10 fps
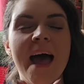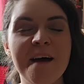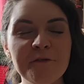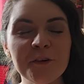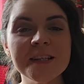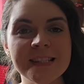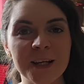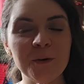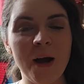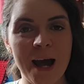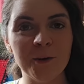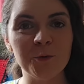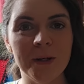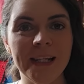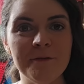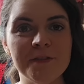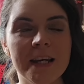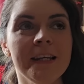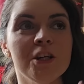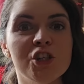every single house we lived
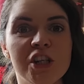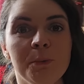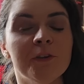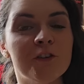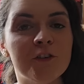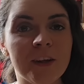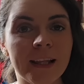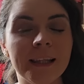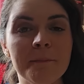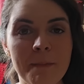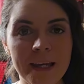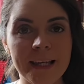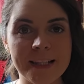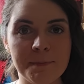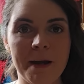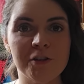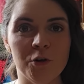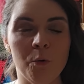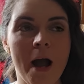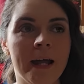in, she would still make it
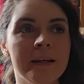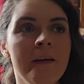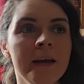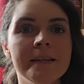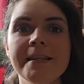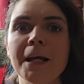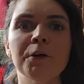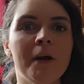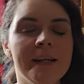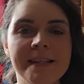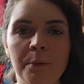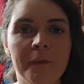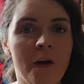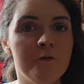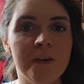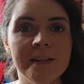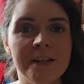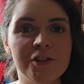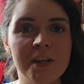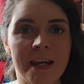special and decorate it with her
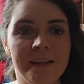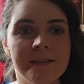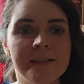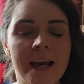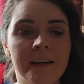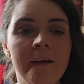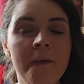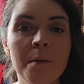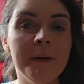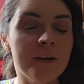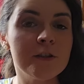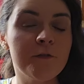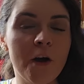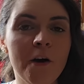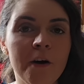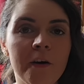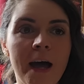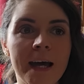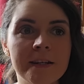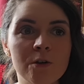vintage tastes. And because of her
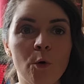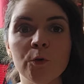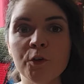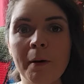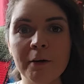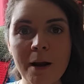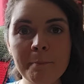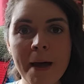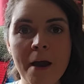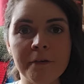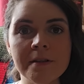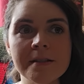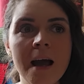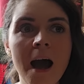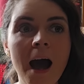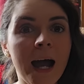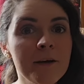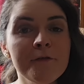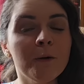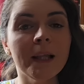and also my grandparents, I
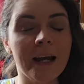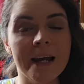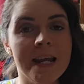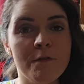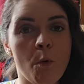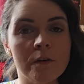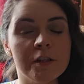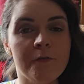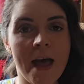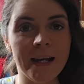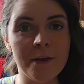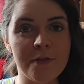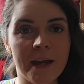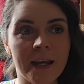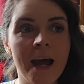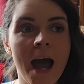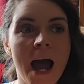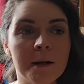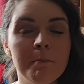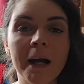felt like I never wanted for anything,
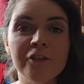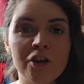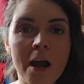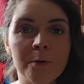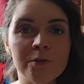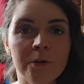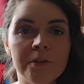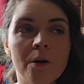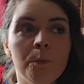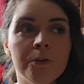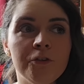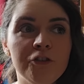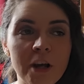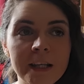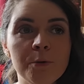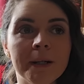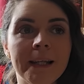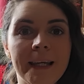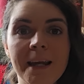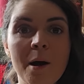and my childhood was
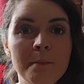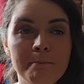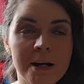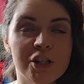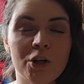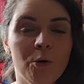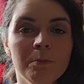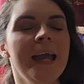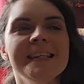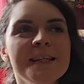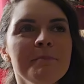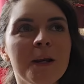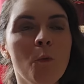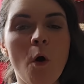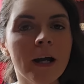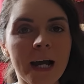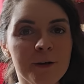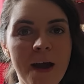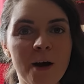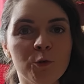genuinely magical. It didn't matter what kind of
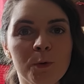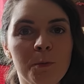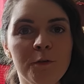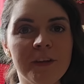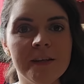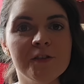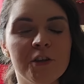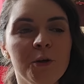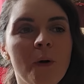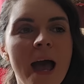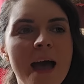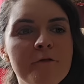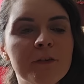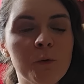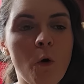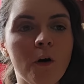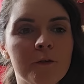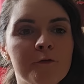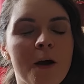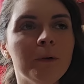house we moved into, everyone
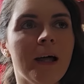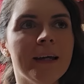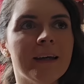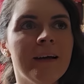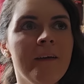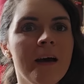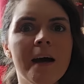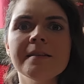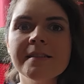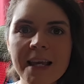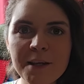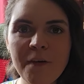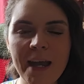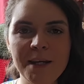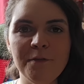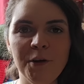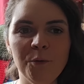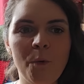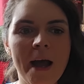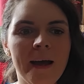felt like a safe
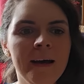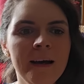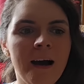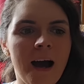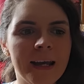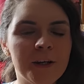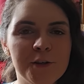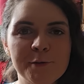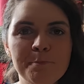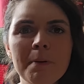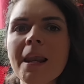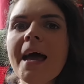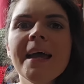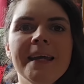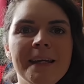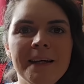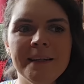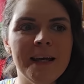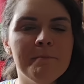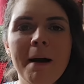haven where I could play
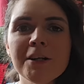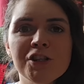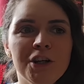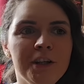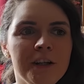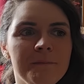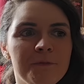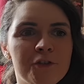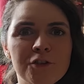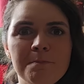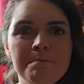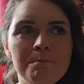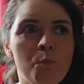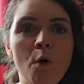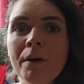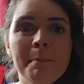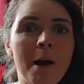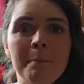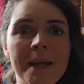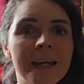and imagine and just worry
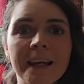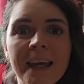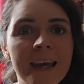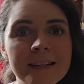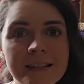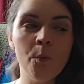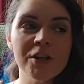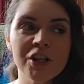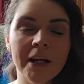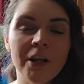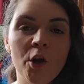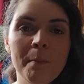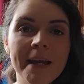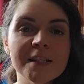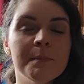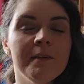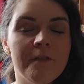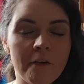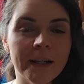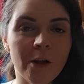about being a kid, which I know makes me
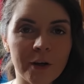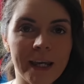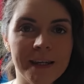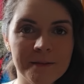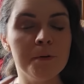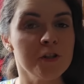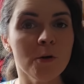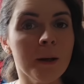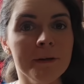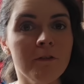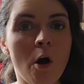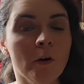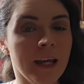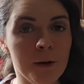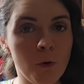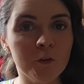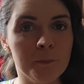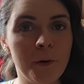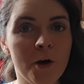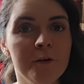very lucky. But don't get me wrong, it
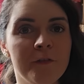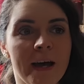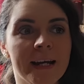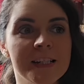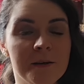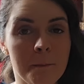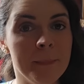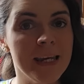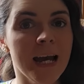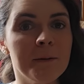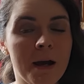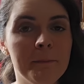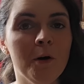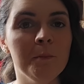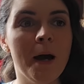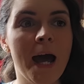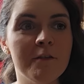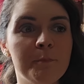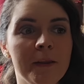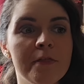wasn't perfect. Me and my mum
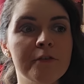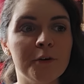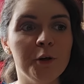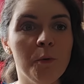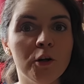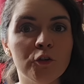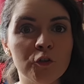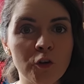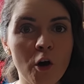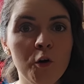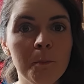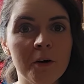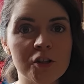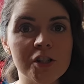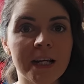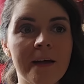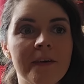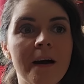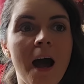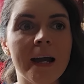have been through so much
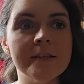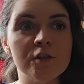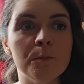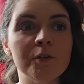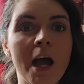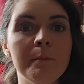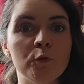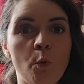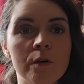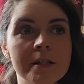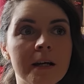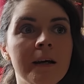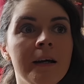together, I sometimes wonder